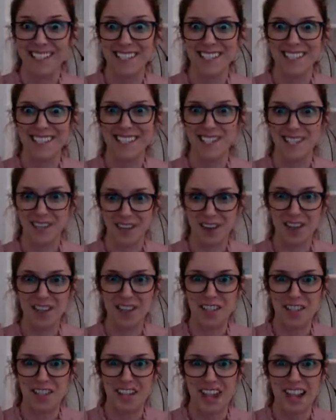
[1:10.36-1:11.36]

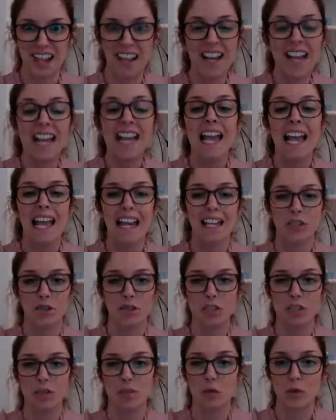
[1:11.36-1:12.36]
structure in your
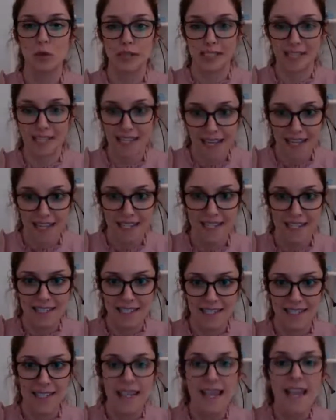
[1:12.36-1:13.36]
small
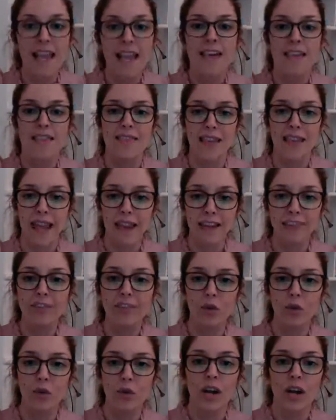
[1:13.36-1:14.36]
intestine.
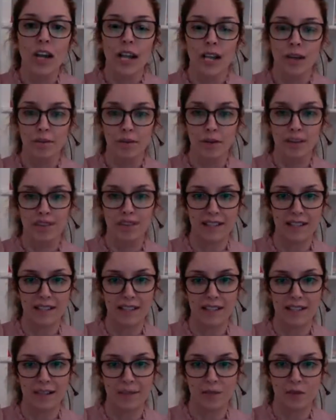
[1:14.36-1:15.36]
Therefore, it prevents
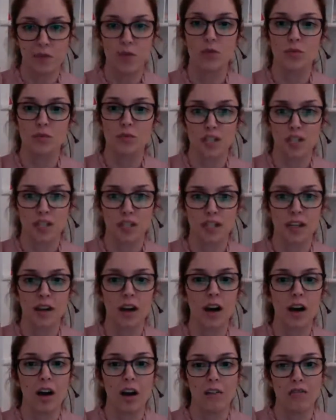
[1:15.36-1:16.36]
the absorption
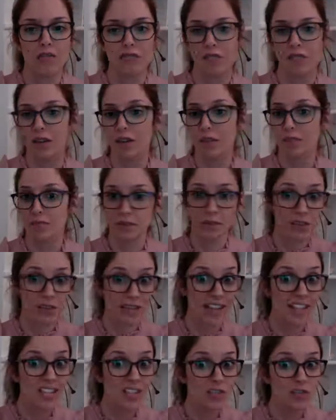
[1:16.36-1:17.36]
of
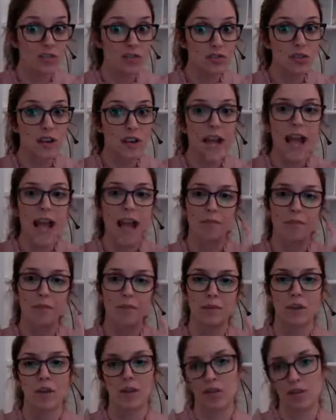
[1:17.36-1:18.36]
cholesterol and
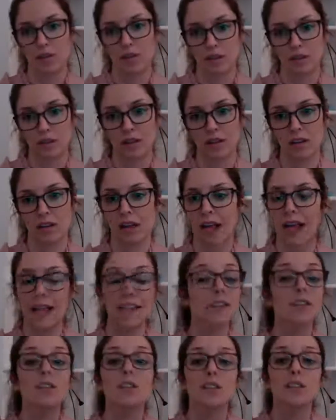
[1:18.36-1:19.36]
blood and
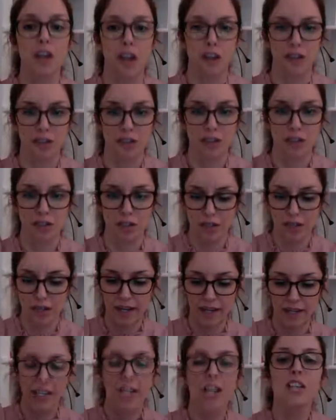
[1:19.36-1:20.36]
glucose.
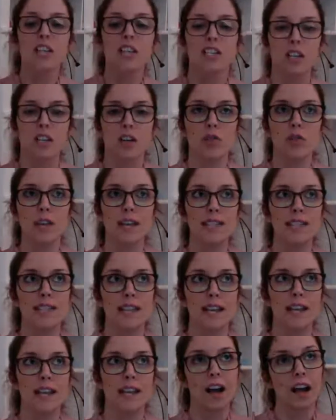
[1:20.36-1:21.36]
Okay, so let's
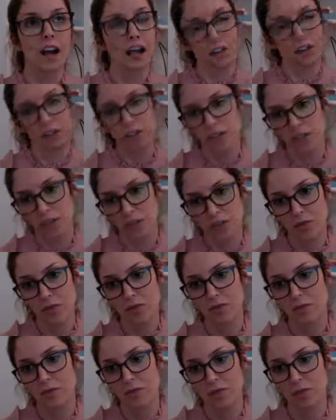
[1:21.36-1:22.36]
say I consume
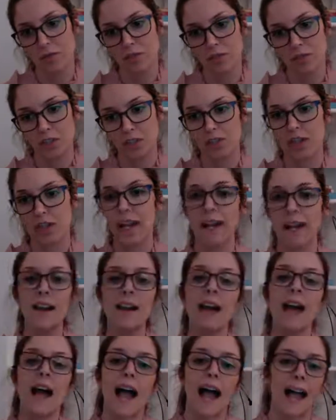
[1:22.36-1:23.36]
some sugar
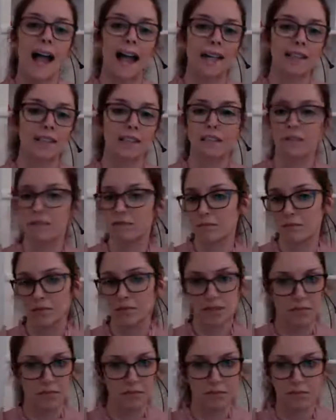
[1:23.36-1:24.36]
and
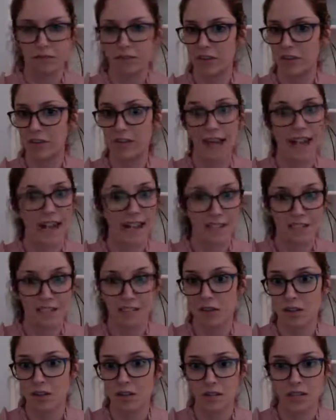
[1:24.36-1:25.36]
some food that has
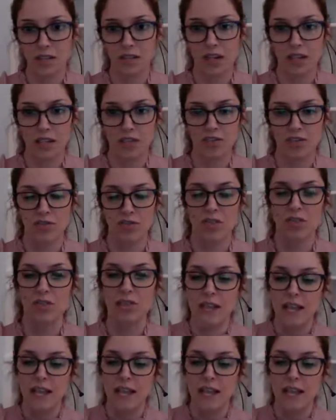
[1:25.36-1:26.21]
loads of cholesterol.